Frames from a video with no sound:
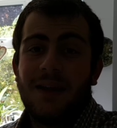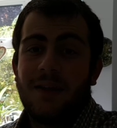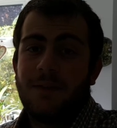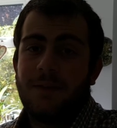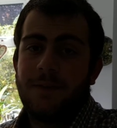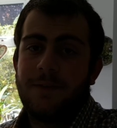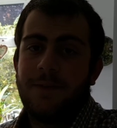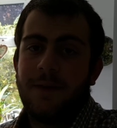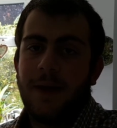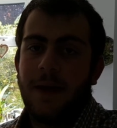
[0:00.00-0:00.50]
Here's
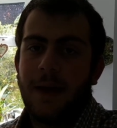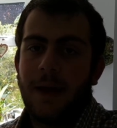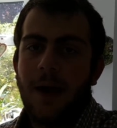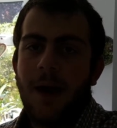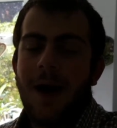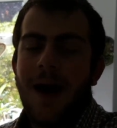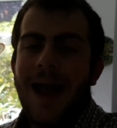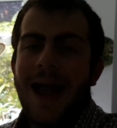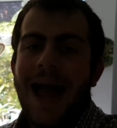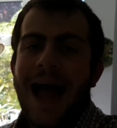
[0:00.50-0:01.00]
the thing,
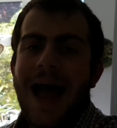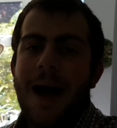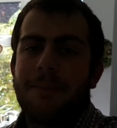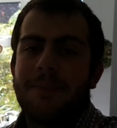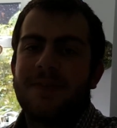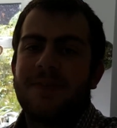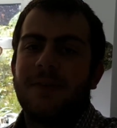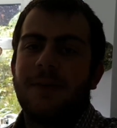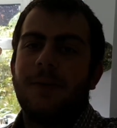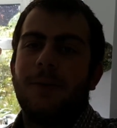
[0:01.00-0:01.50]
I
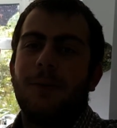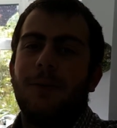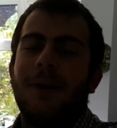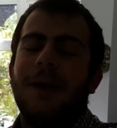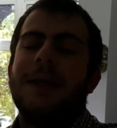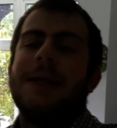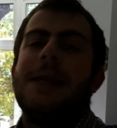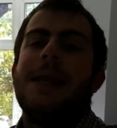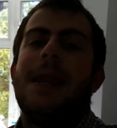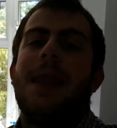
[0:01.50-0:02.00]

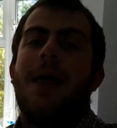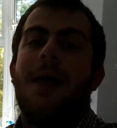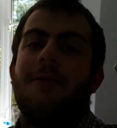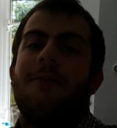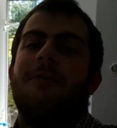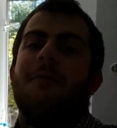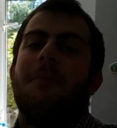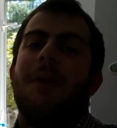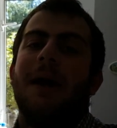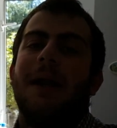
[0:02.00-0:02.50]
absolutely
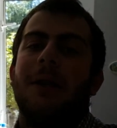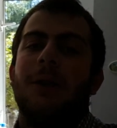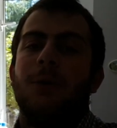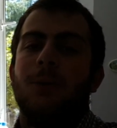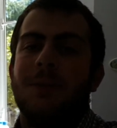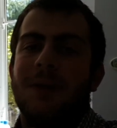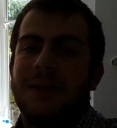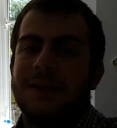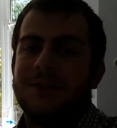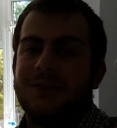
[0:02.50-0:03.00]
love my
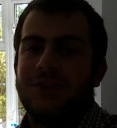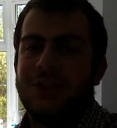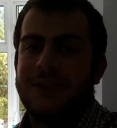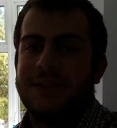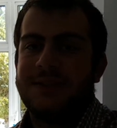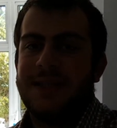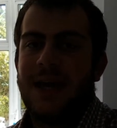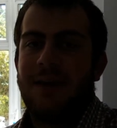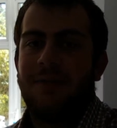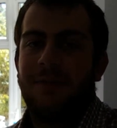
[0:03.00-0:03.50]
Lumix
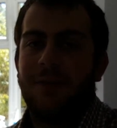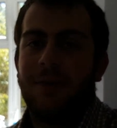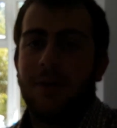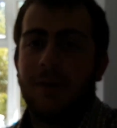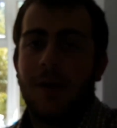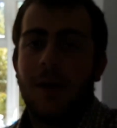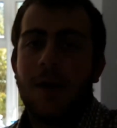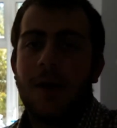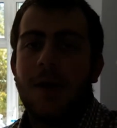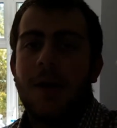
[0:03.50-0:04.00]

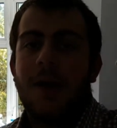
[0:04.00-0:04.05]
G7.